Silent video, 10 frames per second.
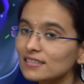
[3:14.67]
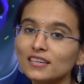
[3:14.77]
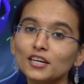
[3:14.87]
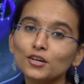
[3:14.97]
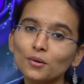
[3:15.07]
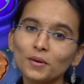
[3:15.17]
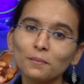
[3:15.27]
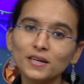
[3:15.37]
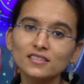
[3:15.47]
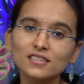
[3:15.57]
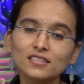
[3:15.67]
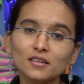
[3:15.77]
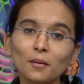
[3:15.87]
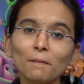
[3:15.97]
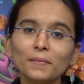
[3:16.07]
endomembrane
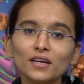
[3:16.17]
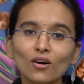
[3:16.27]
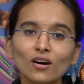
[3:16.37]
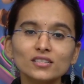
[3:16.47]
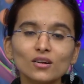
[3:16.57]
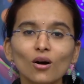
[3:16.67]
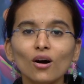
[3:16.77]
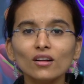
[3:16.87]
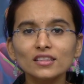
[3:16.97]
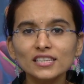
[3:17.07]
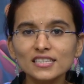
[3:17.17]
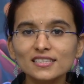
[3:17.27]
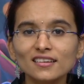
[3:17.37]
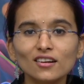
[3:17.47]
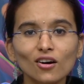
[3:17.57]
system because all these
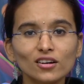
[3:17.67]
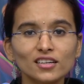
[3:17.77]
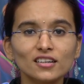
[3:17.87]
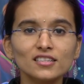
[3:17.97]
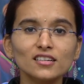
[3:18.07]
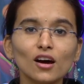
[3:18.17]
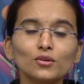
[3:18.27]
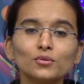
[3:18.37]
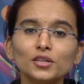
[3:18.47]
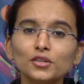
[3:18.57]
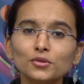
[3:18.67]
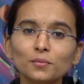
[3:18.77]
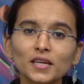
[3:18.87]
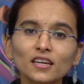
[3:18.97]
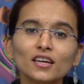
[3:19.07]
cell organelles are going to
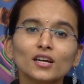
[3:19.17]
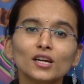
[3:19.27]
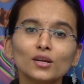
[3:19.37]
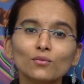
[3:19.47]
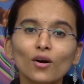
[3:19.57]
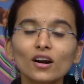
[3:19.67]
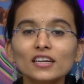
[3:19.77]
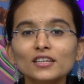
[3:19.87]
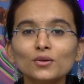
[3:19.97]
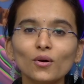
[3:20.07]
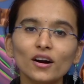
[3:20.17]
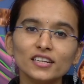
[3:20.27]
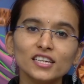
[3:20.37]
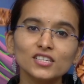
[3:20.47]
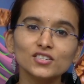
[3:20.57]
be involved in
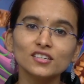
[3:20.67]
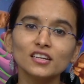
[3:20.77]
coordination,